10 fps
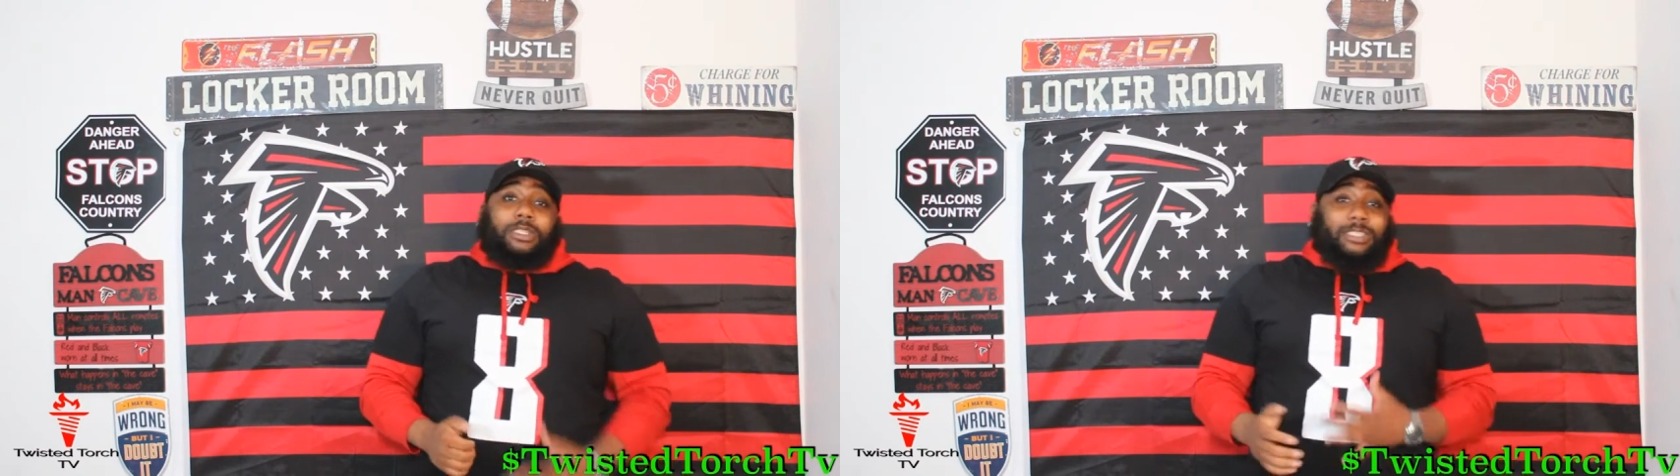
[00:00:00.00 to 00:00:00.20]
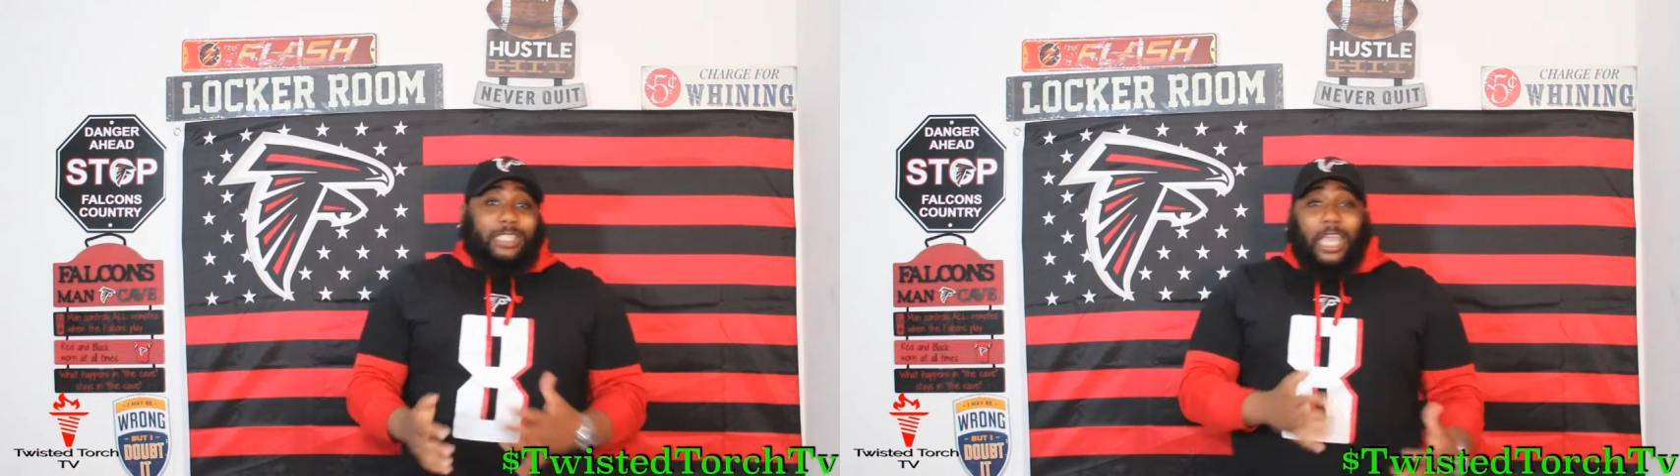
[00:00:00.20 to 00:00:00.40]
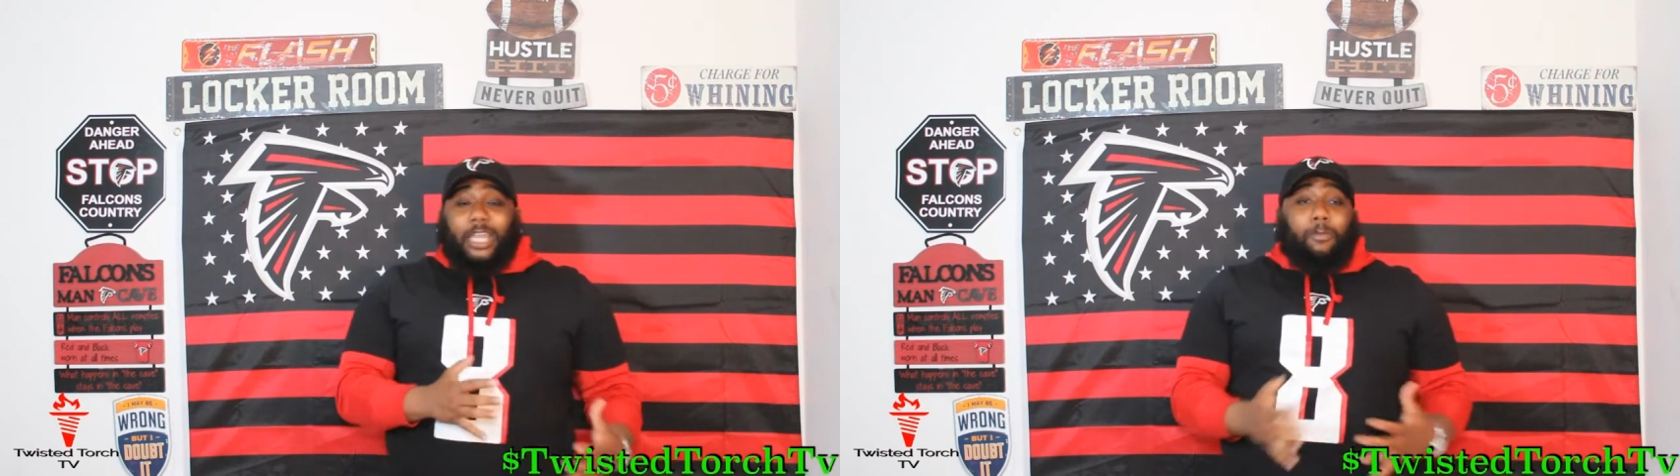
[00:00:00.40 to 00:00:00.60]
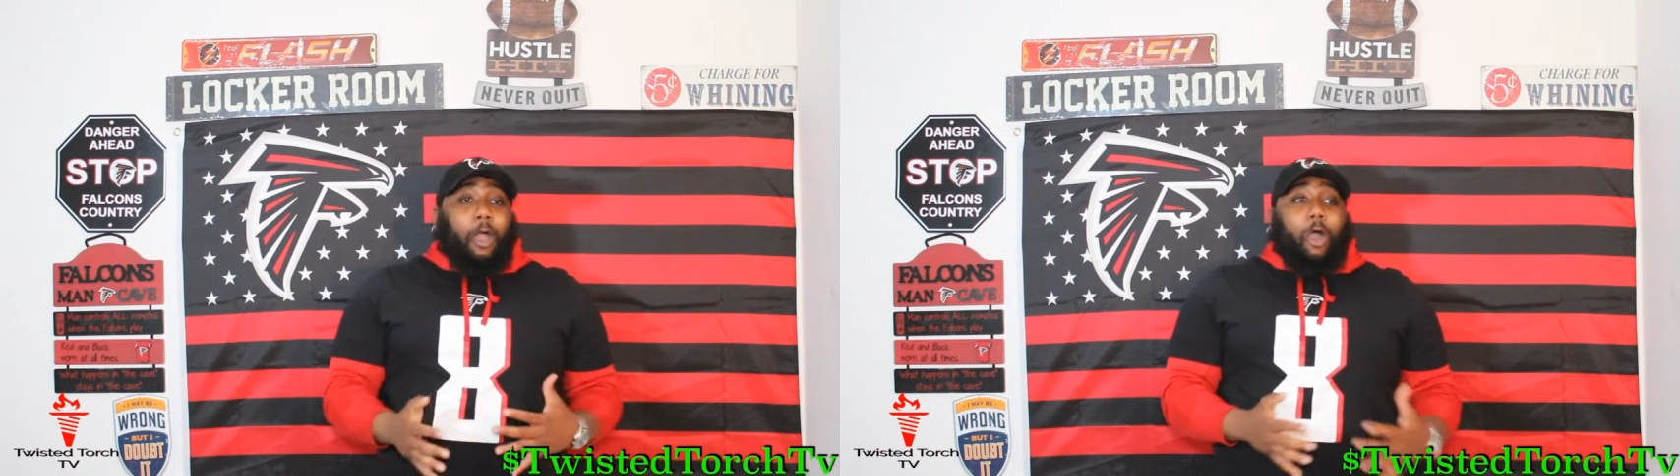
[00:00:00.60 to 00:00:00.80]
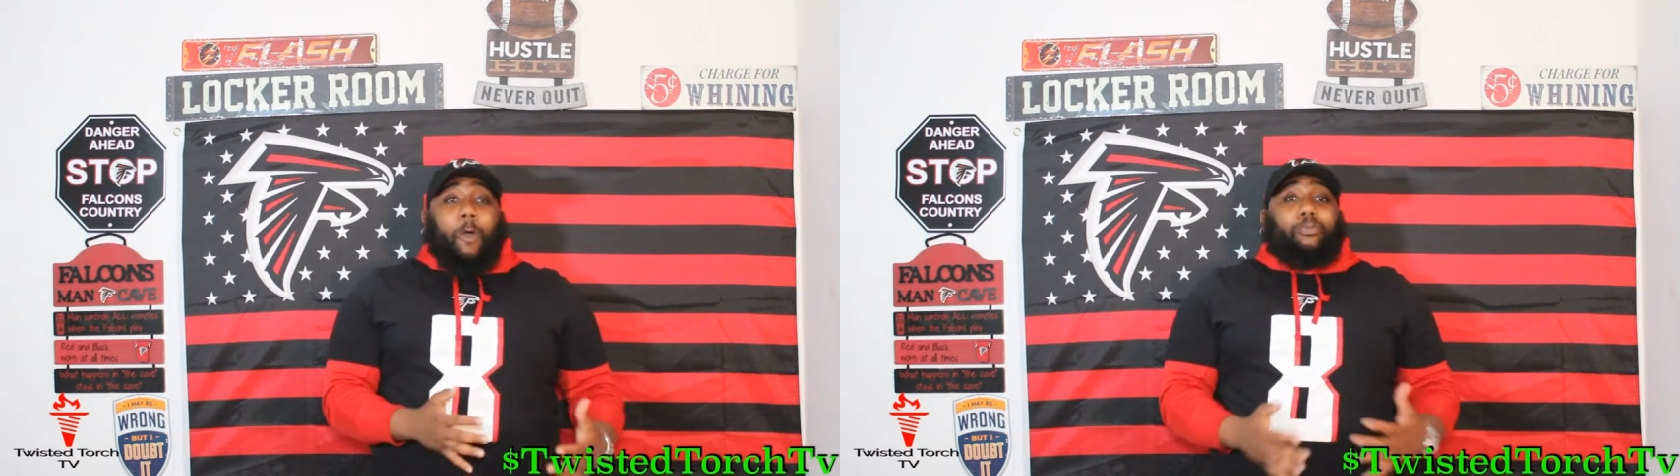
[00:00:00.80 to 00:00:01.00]
seeing an
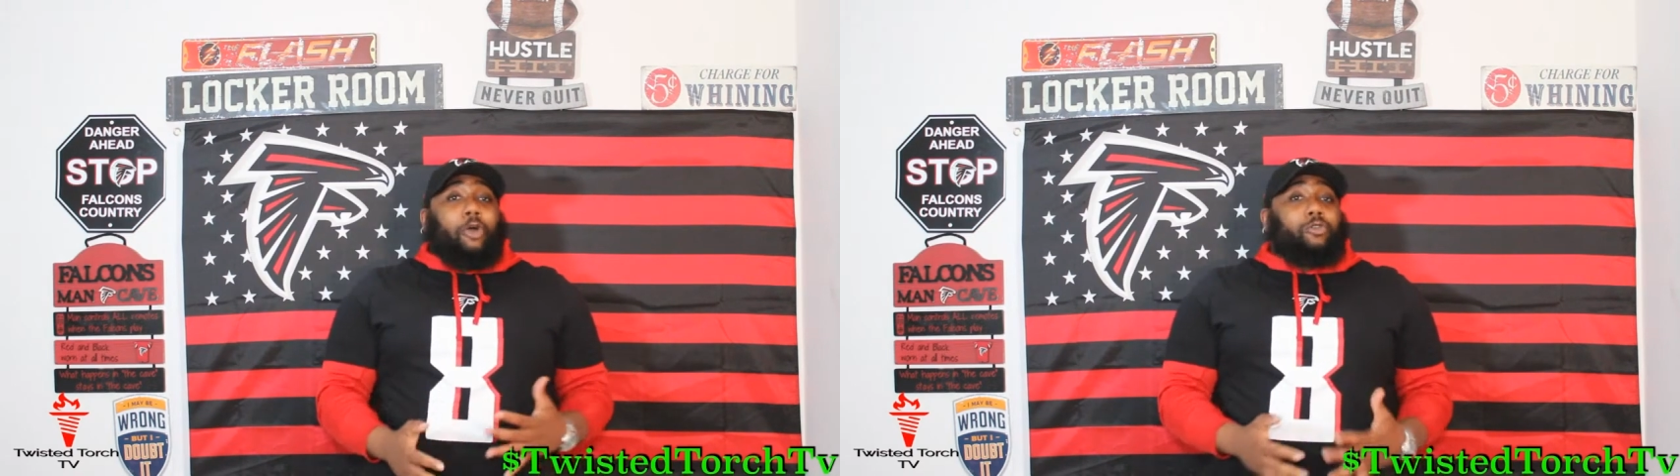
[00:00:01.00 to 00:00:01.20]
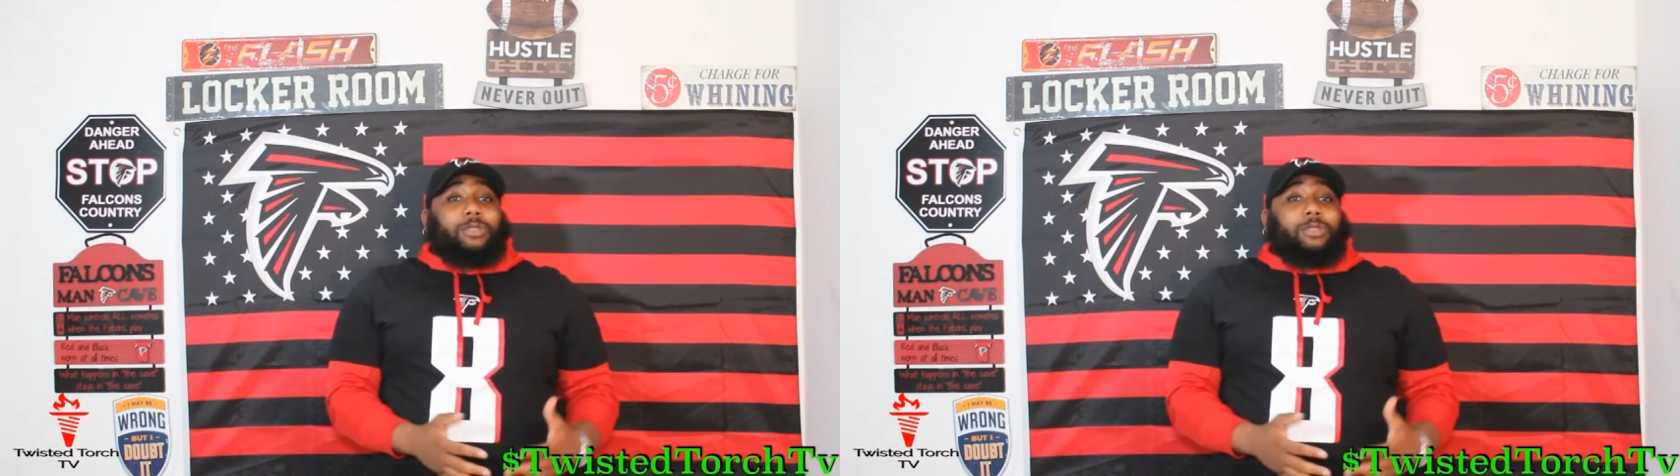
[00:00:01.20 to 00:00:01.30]
all-pro